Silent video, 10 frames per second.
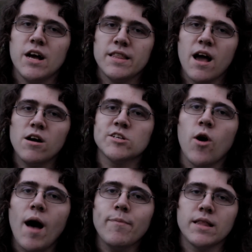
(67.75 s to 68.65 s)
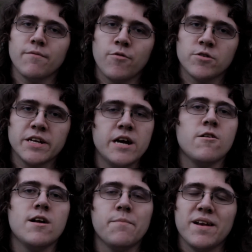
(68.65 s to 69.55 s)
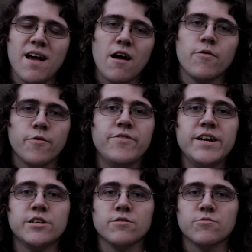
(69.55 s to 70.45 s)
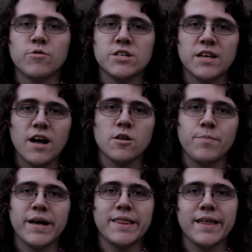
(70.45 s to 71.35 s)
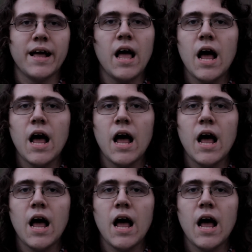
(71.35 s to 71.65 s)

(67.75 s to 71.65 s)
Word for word: They also update them for security but not for features, which is another big thing.